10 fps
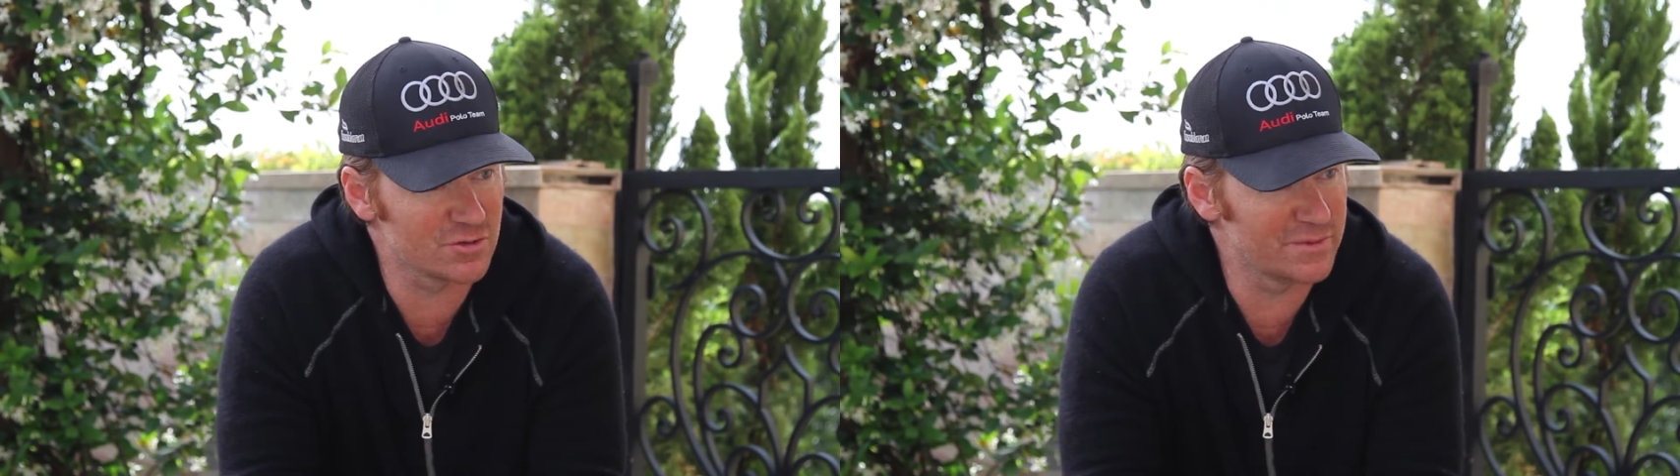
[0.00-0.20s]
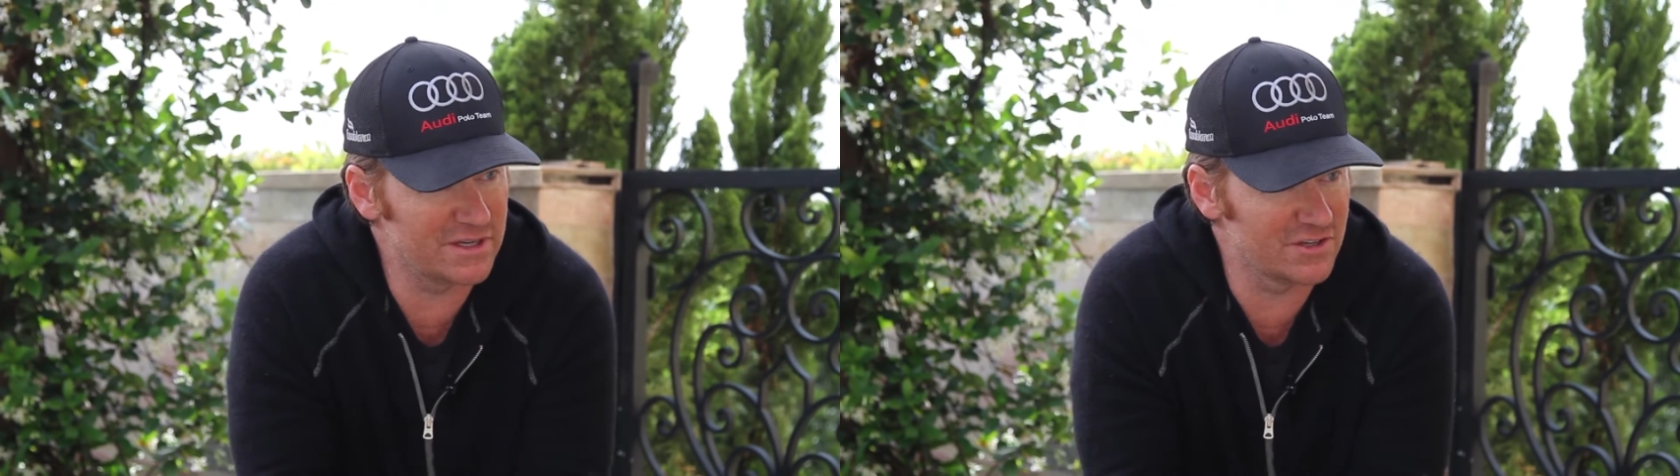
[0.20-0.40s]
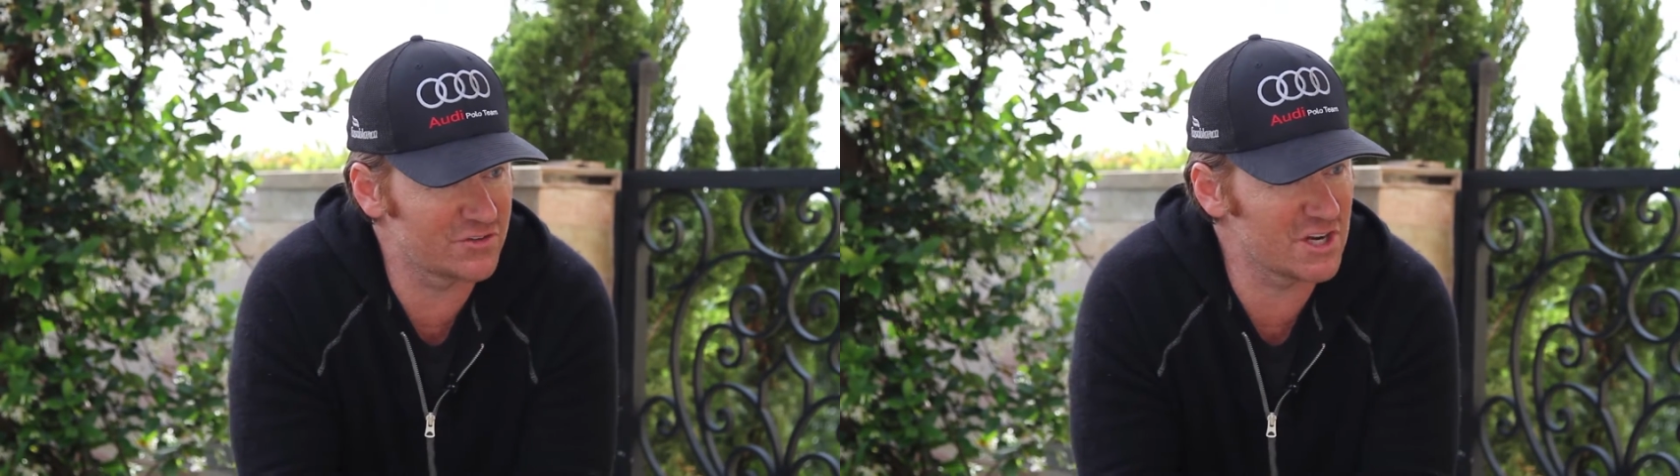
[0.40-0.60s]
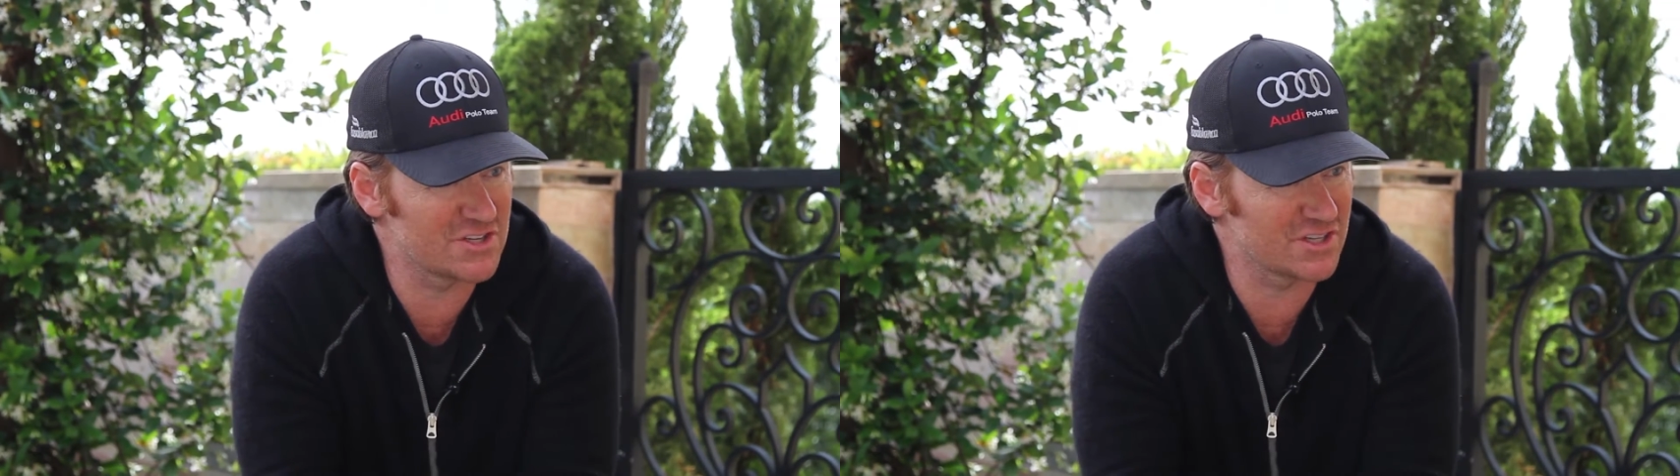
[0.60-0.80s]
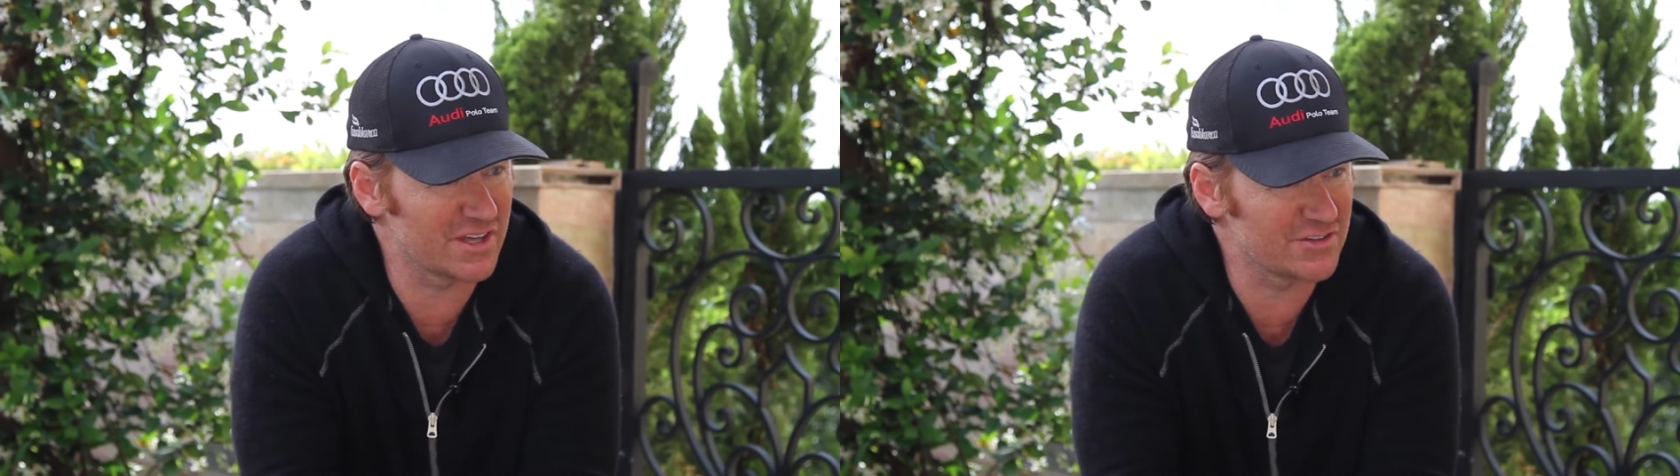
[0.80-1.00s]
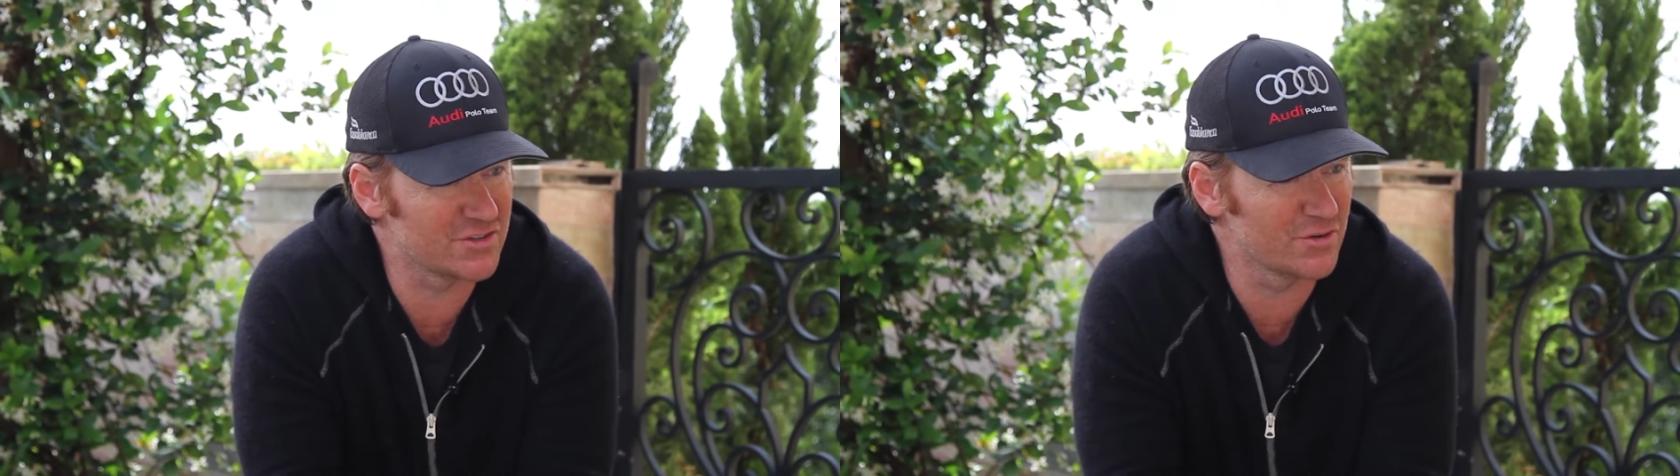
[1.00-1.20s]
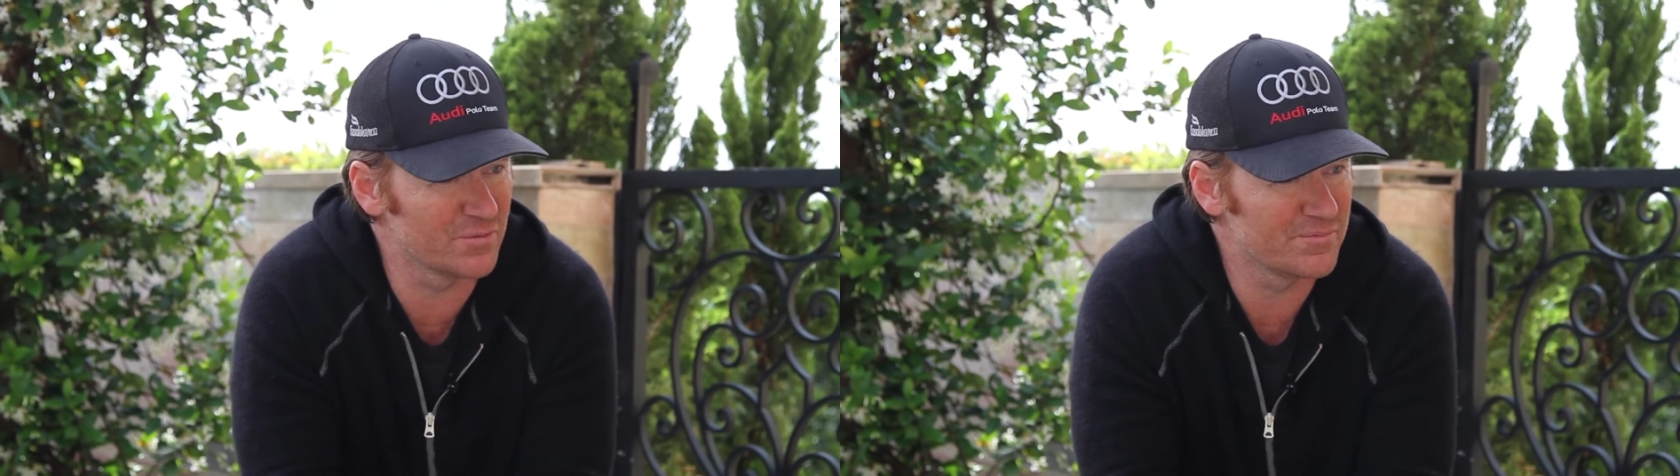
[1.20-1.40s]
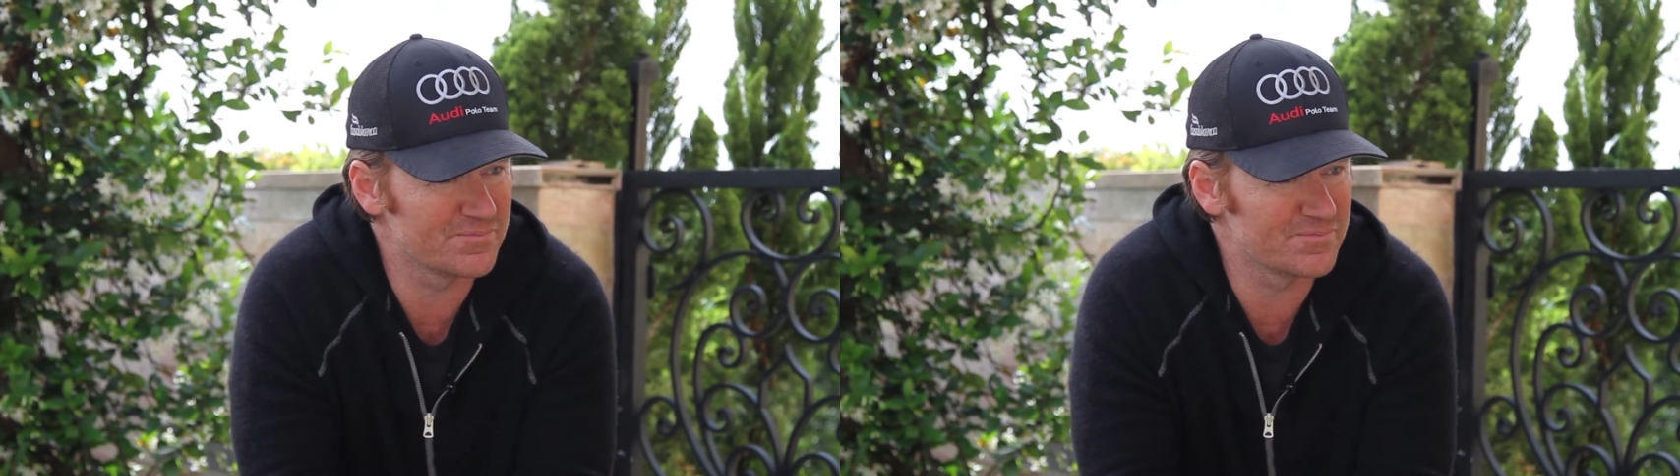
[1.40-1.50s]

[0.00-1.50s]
media is changing that too.